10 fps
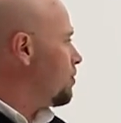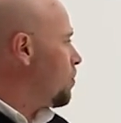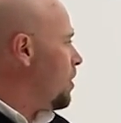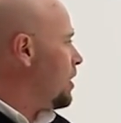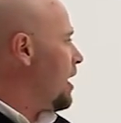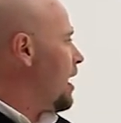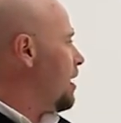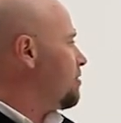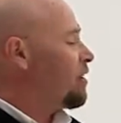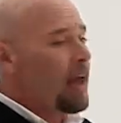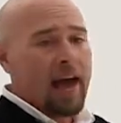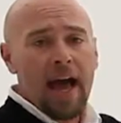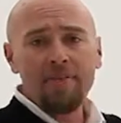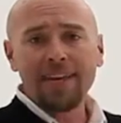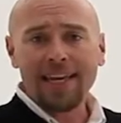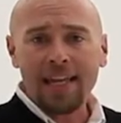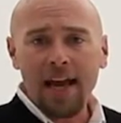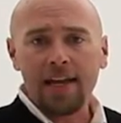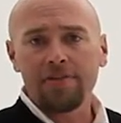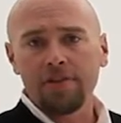as well as having
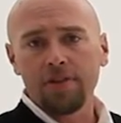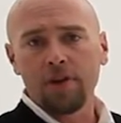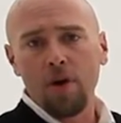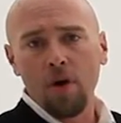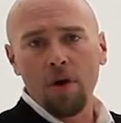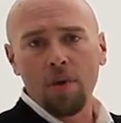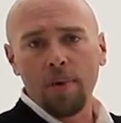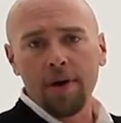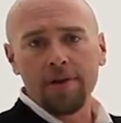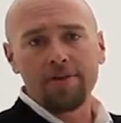clients in the car where